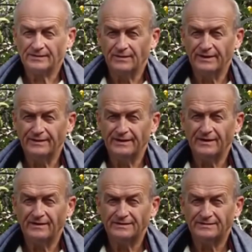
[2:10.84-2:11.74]
So in
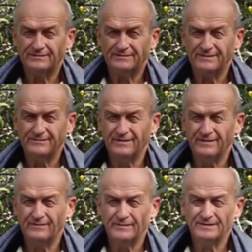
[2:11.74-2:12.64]
that house we
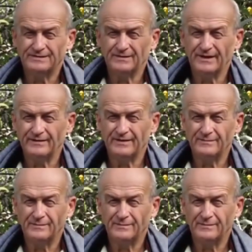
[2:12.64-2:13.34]
were always together,